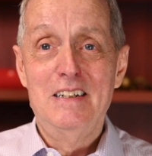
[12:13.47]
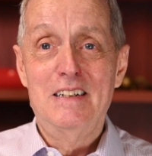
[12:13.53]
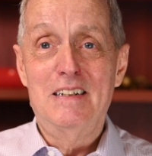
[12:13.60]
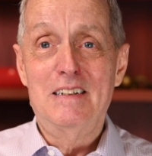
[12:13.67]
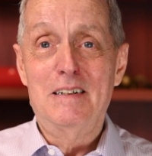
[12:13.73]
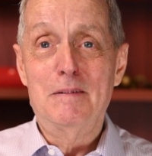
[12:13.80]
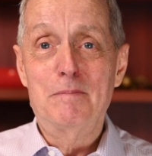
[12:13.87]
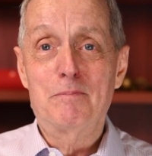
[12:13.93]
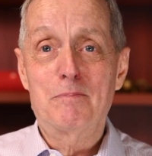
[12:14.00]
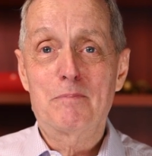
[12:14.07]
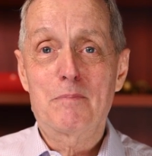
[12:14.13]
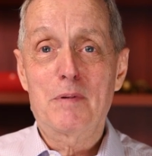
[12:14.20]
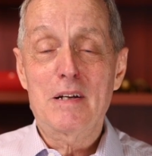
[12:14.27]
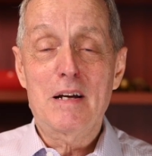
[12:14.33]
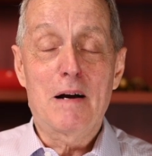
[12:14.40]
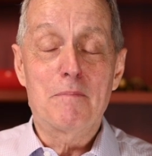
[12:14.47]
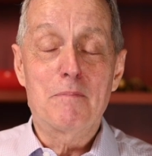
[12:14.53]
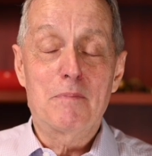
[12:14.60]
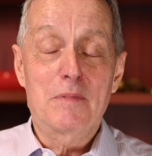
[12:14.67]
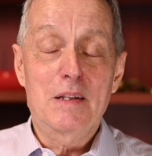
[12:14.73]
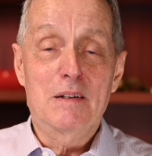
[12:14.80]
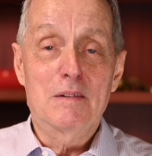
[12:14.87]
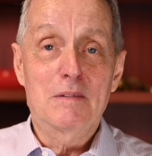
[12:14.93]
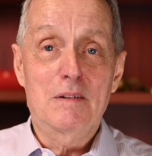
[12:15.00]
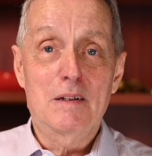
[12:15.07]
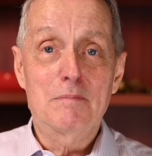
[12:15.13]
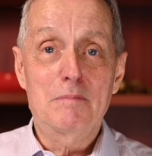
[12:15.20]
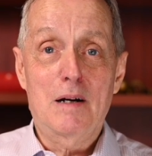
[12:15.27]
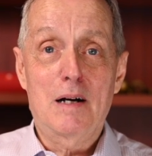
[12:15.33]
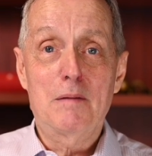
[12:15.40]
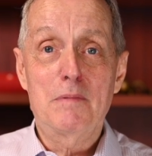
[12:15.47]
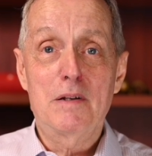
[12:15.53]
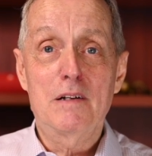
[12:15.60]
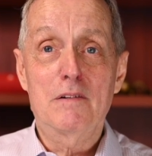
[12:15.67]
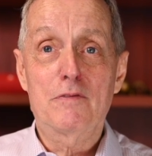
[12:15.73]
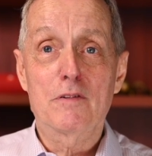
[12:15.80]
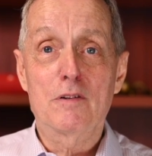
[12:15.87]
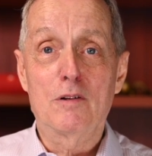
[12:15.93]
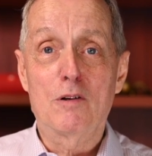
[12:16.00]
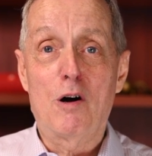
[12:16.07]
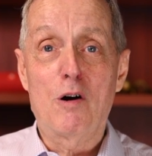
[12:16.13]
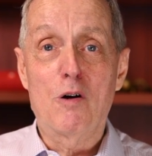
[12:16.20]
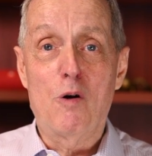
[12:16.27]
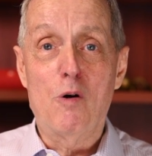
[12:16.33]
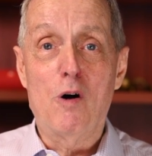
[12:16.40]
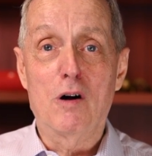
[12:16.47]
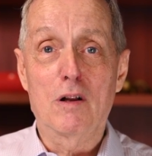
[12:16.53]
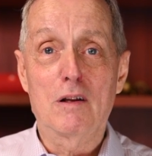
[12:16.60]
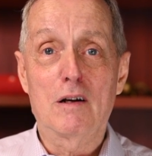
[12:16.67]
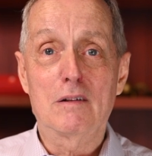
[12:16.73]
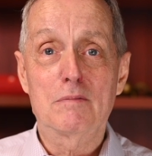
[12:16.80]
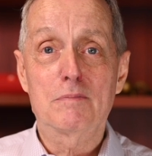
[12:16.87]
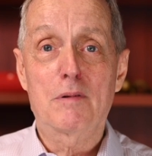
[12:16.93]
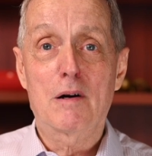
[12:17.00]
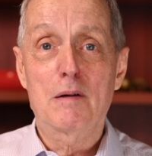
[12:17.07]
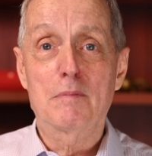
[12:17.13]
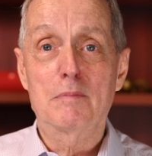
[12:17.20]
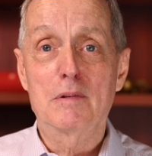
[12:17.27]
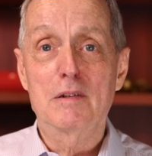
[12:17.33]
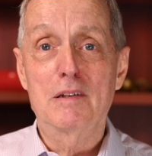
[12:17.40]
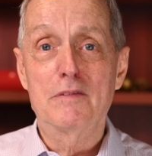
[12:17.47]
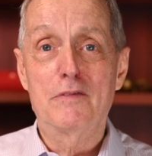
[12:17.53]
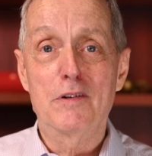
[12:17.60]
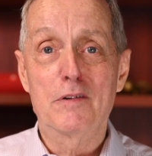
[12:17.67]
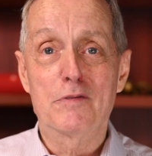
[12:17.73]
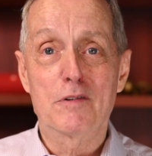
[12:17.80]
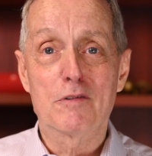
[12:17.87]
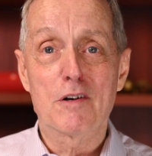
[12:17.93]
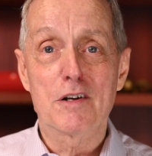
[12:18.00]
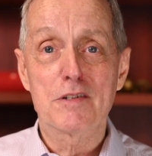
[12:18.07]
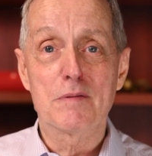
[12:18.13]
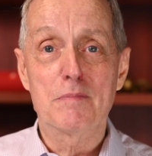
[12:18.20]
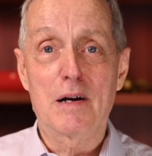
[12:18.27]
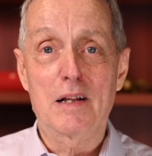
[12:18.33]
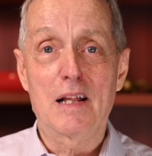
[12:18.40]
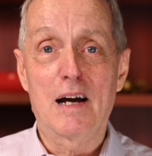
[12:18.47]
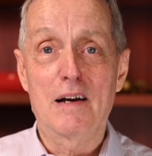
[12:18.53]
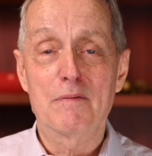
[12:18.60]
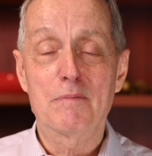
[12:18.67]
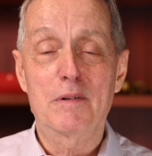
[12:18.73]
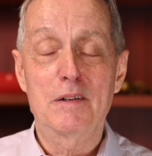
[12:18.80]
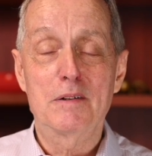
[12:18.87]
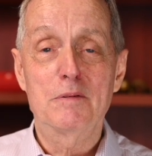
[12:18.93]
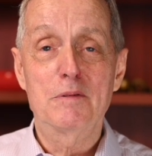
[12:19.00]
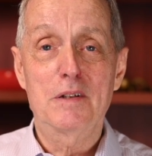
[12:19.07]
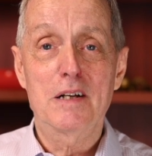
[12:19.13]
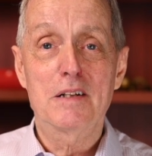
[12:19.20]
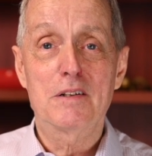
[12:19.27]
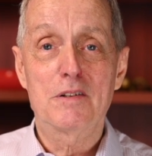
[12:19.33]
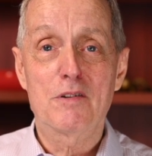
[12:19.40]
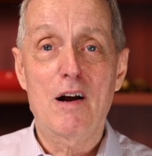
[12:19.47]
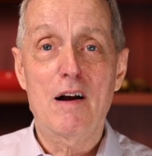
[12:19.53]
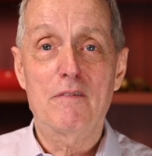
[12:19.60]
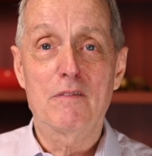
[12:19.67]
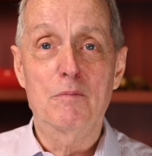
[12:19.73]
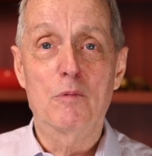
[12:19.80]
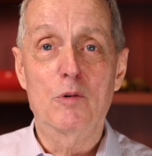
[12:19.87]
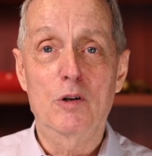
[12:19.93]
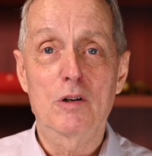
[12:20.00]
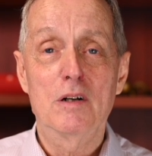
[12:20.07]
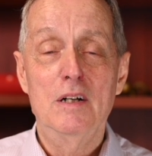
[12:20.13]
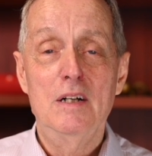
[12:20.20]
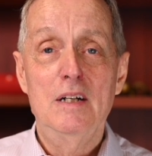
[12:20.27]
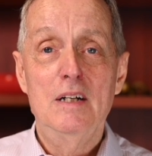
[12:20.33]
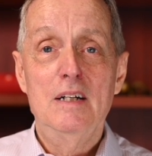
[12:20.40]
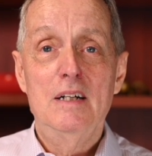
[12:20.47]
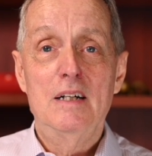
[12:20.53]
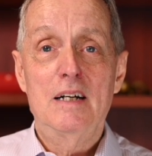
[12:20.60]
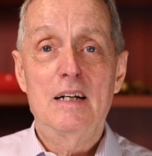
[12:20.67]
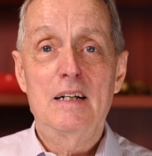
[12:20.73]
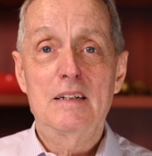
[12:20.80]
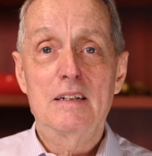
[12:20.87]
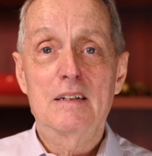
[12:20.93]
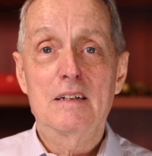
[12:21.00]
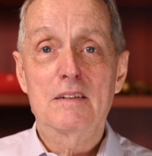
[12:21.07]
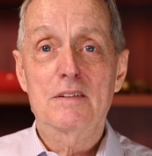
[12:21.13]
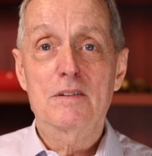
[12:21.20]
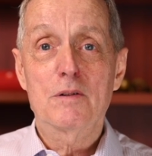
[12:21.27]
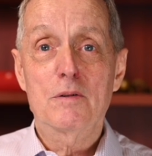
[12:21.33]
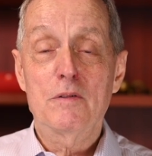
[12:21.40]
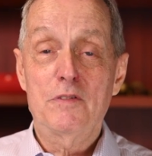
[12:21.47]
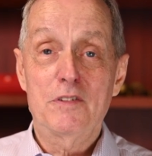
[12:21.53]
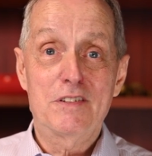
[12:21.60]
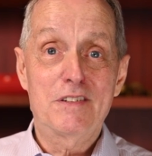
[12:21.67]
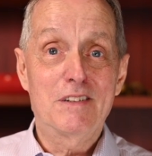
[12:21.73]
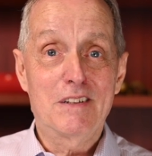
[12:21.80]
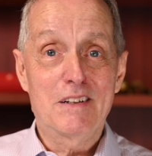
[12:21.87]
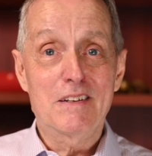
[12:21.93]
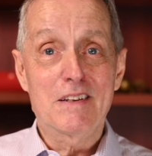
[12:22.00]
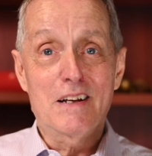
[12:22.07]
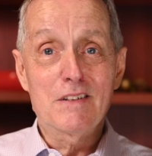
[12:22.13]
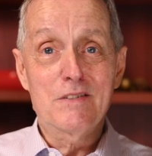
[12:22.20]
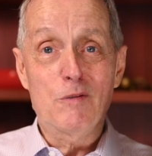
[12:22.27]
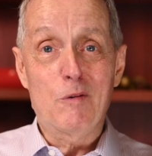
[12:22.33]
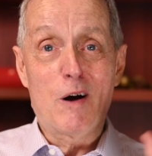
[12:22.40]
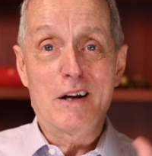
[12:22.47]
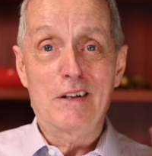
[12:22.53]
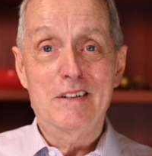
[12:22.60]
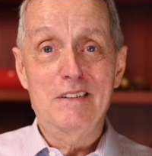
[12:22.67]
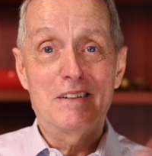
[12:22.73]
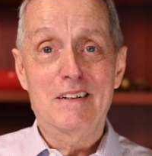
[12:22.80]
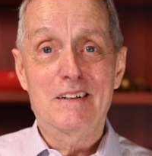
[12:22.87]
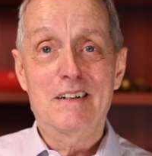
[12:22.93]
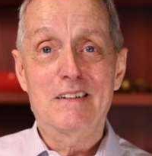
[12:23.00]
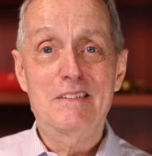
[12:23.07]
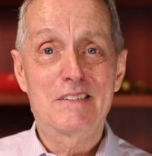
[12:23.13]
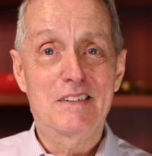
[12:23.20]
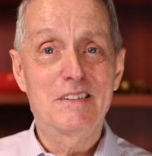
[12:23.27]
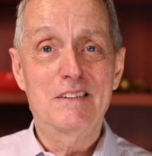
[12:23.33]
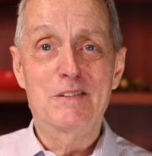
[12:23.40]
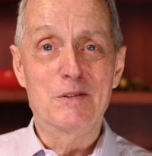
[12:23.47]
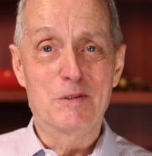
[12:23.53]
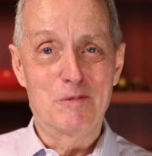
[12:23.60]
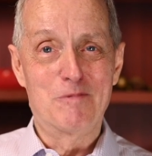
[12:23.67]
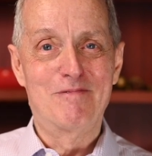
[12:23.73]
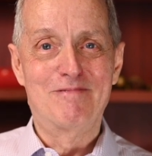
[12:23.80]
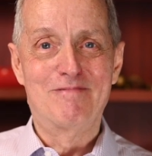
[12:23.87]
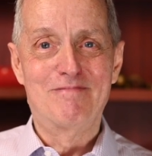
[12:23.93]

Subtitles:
But yeah, you know, I'm here for the long haul. I'll probably live here for the rest of my life, but I do intend to travel more. And so if you're still here, thanks for watching, and I'll see you soon.